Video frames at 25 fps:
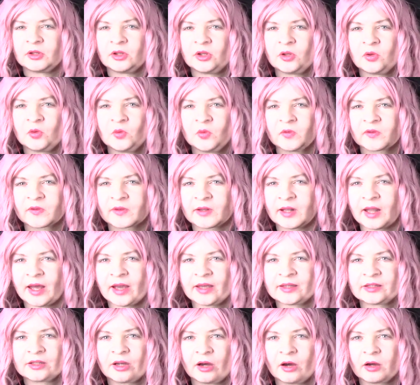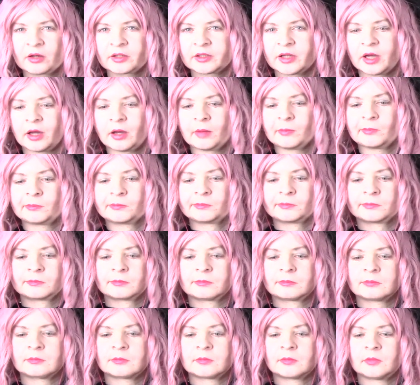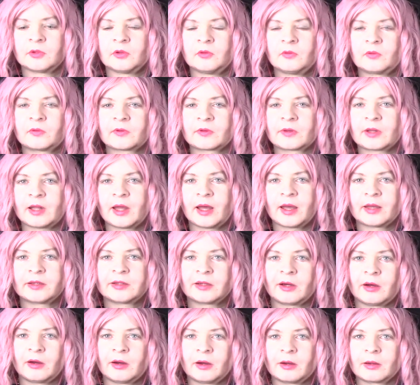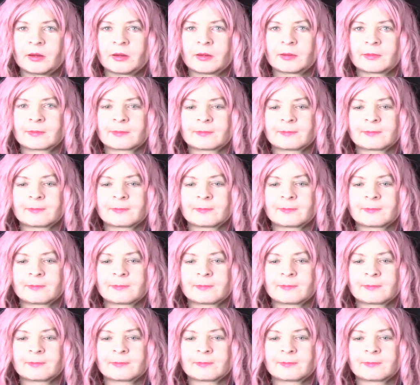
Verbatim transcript: you sly dog, Tom. You sly dog.